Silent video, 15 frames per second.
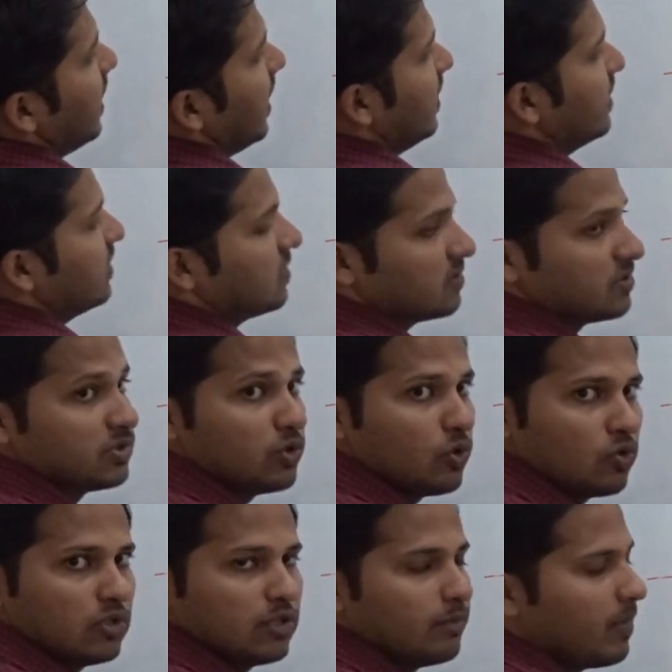characters
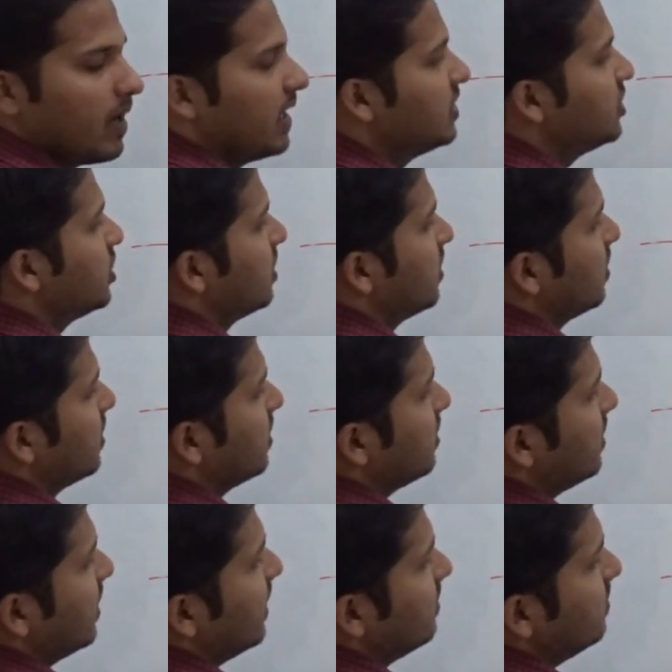don't match,
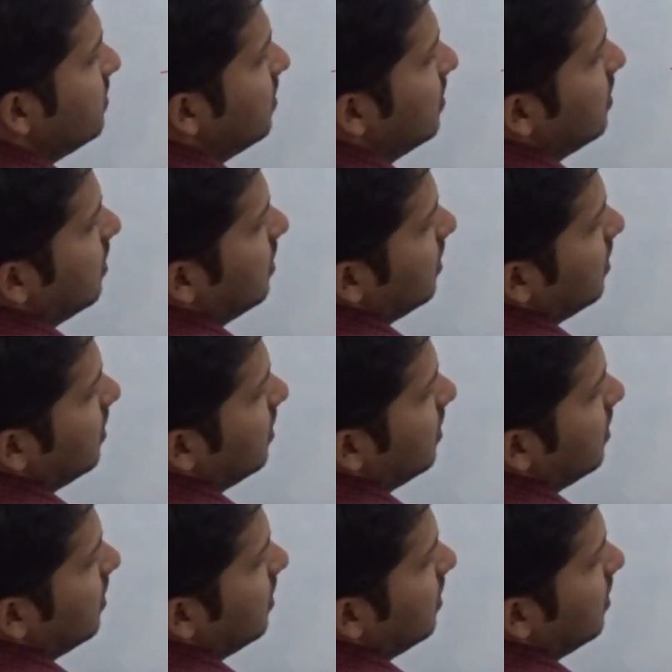then